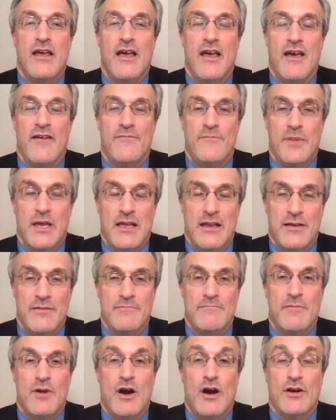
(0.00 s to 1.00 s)
have
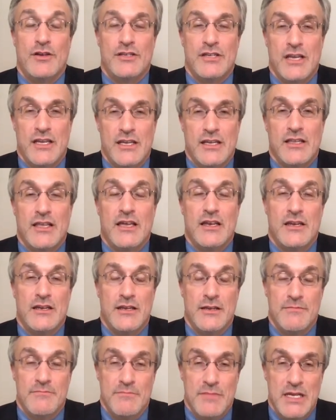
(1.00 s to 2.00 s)
been articulated
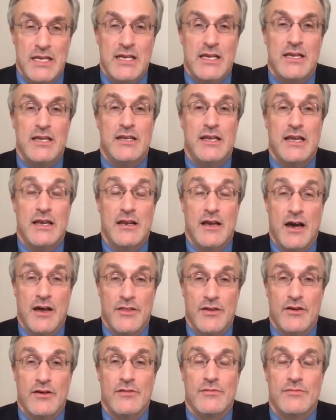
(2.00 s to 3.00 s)
in Meade and
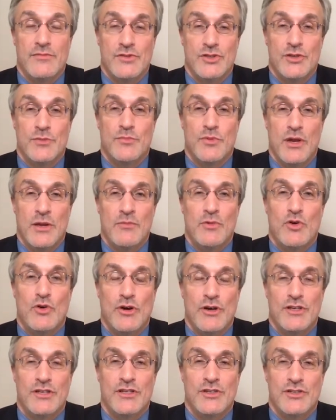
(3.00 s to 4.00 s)
other Supreme
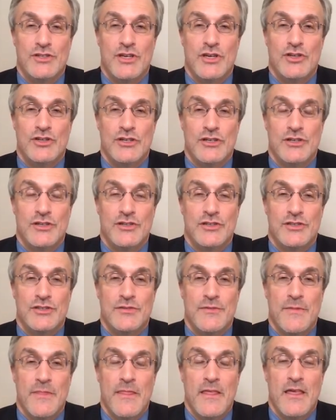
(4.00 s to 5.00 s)
Court decisions